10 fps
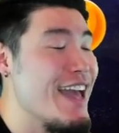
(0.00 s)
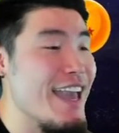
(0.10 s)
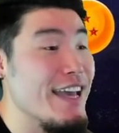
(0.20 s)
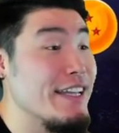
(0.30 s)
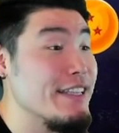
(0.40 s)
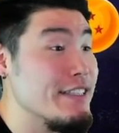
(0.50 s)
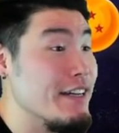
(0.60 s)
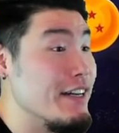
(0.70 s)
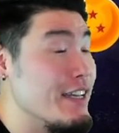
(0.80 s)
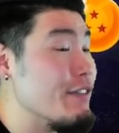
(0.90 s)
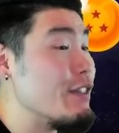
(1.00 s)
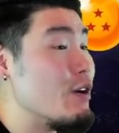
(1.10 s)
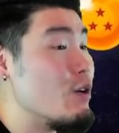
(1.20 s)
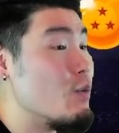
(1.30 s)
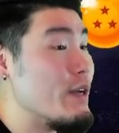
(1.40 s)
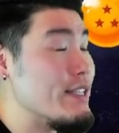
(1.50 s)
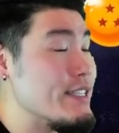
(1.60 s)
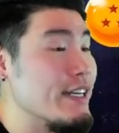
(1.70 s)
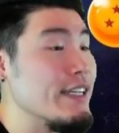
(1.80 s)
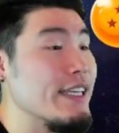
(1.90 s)
And uh, even though we
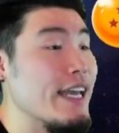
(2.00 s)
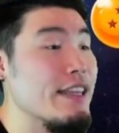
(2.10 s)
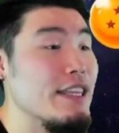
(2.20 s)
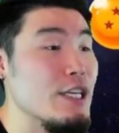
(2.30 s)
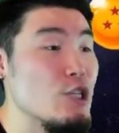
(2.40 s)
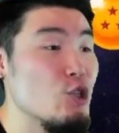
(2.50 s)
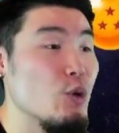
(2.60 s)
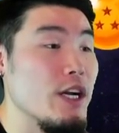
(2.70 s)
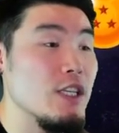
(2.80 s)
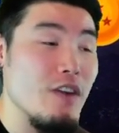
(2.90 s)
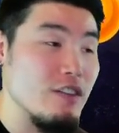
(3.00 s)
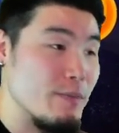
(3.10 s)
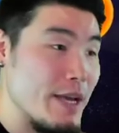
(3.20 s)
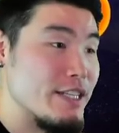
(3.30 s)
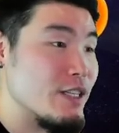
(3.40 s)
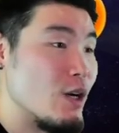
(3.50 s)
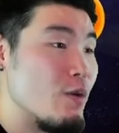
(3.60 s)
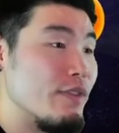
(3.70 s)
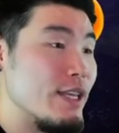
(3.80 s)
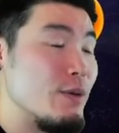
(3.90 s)
didn't get the Trunks transformation,
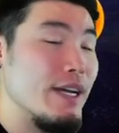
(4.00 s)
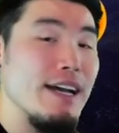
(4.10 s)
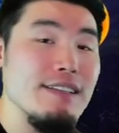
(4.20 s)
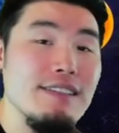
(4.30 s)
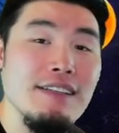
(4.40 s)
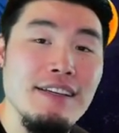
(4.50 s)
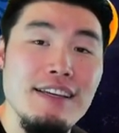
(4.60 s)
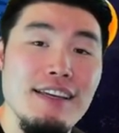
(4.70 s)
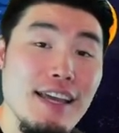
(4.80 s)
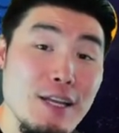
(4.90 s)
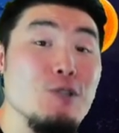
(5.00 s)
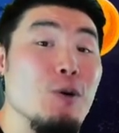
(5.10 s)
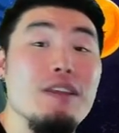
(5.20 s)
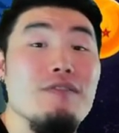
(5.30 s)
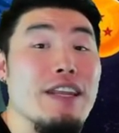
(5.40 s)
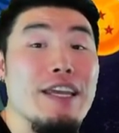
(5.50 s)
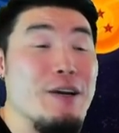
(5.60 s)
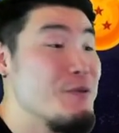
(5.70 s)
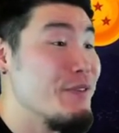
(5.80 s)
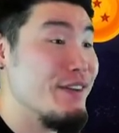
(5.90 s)
hopefully you guys enjoyed the
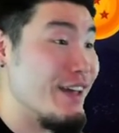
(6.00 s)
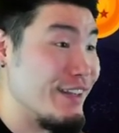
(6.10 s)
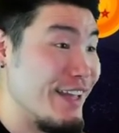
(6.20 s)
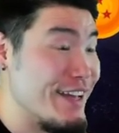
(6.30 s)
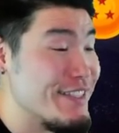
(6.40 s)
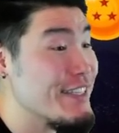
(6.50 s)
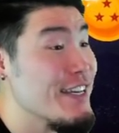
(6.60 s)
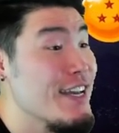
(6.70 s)
video nonetheless.